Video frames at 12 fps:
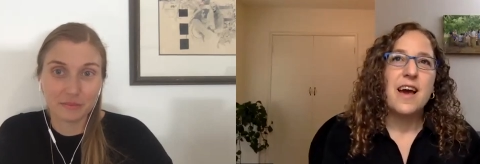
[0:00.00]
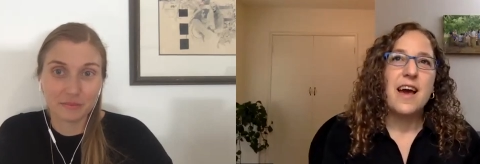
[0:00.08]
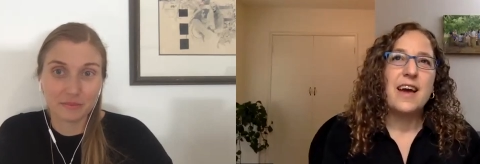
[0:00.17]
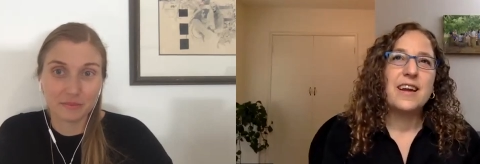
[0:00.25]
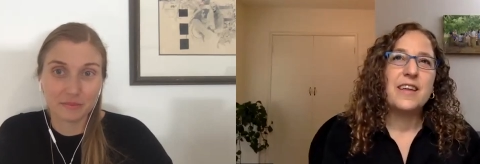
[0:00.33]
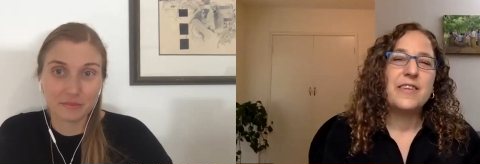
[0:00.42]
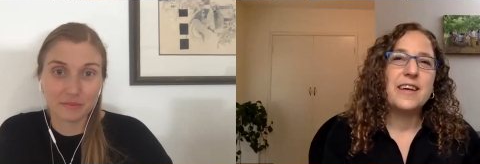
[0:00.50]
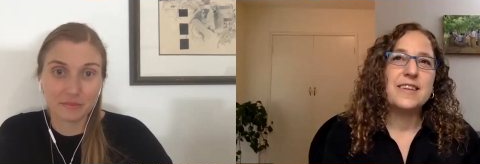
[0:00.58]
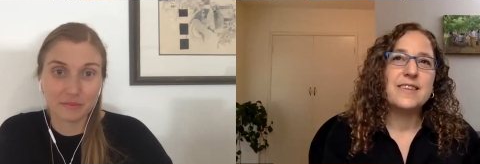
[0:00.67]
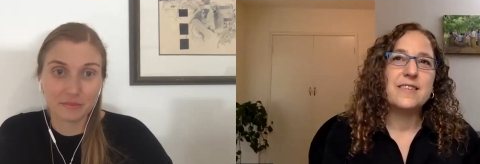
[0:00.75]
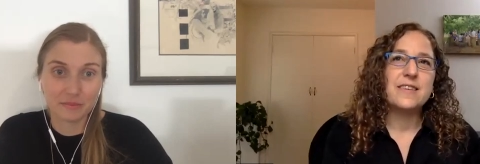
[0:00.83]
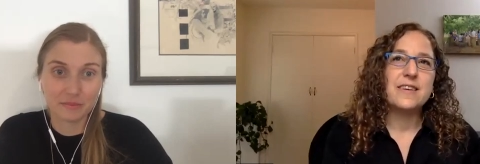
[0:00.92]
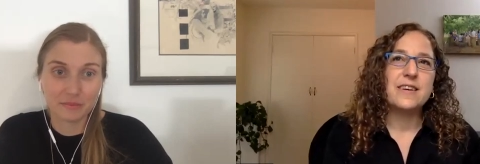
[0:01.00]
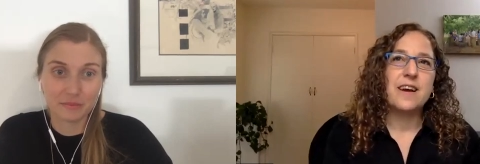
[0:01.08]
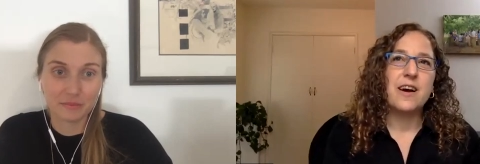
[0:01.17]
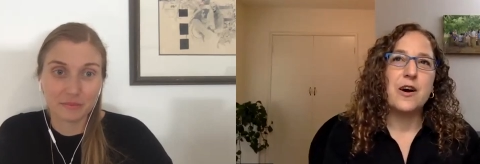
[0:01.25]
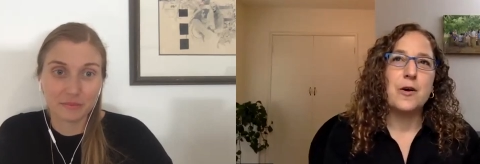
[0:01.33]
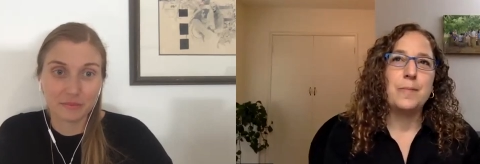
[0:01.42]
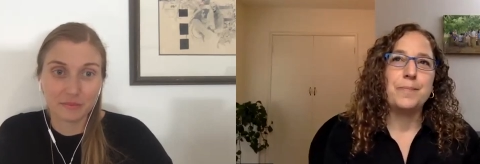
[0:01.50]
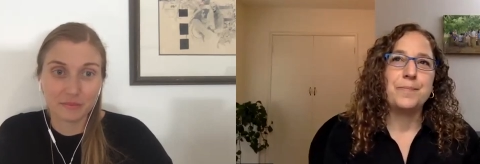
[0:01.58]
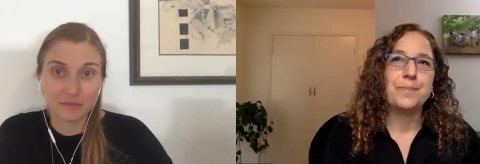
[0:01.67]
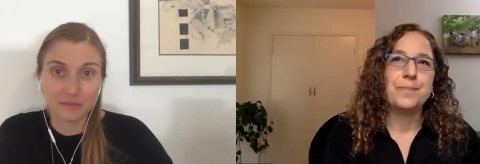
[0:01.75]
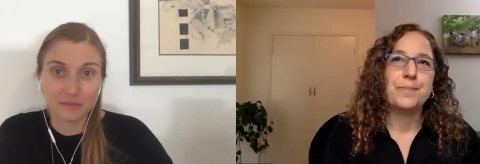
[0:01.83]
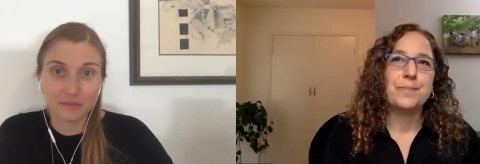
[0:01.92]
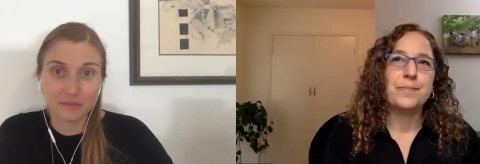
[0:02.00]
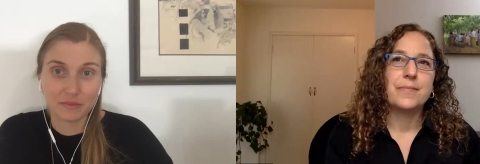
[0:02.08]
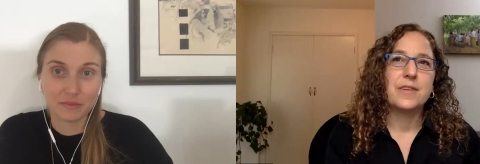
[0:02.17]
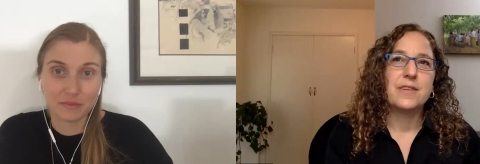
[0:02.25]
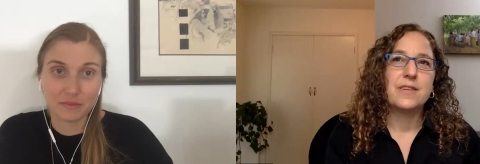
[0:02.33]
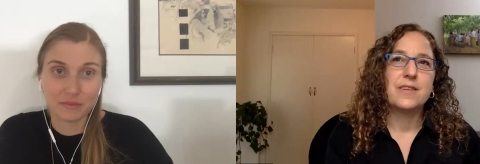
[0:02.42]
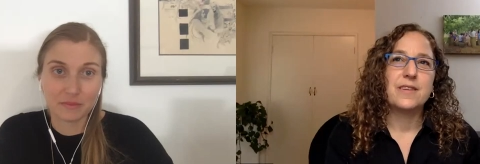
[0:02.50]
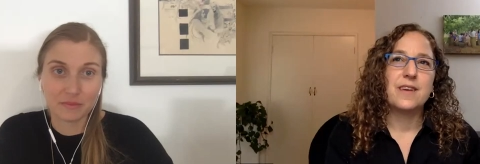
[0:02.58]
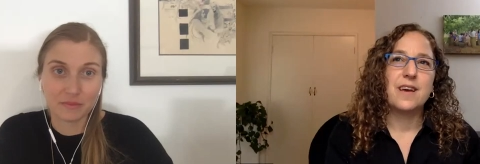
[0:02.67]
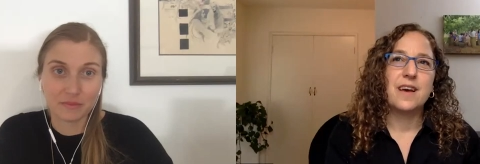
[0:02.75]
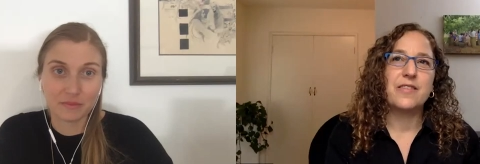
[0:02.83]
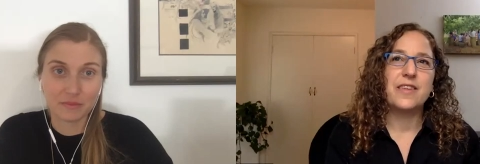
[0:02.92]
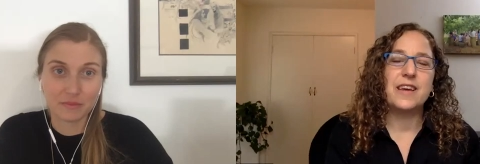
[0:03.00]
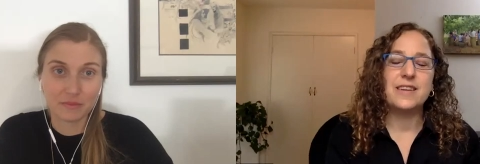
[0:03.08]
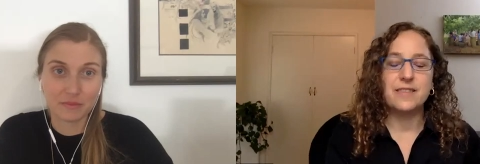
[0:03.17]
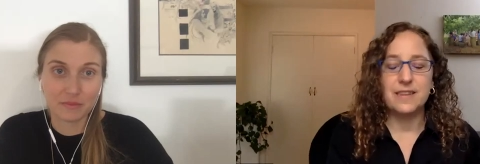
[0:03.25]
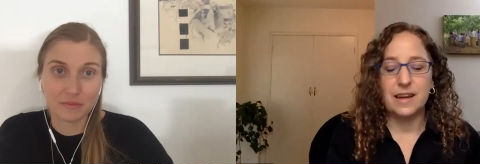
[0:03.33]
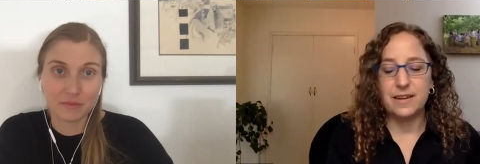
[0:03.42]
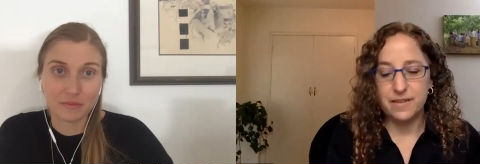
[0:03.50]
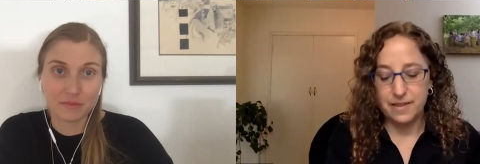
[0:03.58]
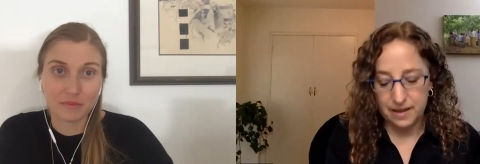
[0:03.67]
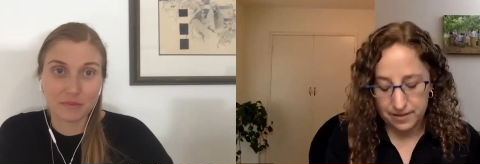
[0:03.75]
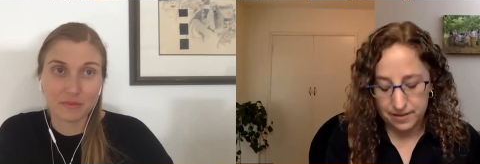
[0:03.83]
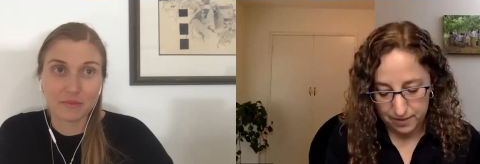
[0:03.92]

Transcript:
Speaker 1: and I think it's, um, I think that, that